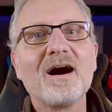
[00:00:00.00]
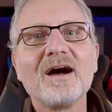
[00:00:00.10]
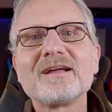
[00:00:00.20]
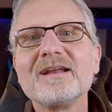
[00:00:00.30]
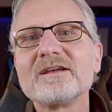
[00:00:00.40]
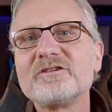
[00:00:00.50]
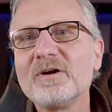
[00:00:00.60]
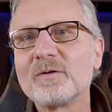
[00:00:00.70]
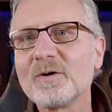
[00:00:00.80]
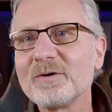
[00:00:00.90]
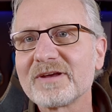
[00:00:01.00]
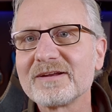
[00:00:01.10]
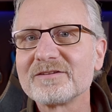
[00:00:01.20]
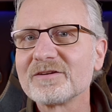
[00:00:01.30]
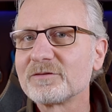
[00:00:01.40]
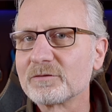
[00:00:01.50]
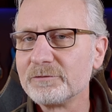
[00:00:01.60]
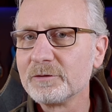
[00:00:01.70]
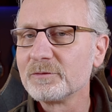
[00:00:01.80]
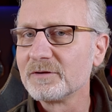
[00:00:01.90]
I click Show Code Editor to
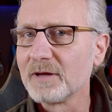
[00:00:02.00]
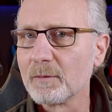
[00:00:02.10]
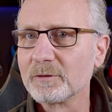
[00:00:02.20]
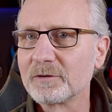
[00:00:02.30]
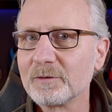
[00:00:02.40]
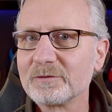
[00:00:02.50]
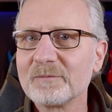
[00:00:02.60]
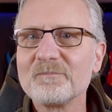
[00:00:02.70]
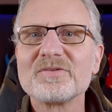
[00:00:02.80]
view the YAML code.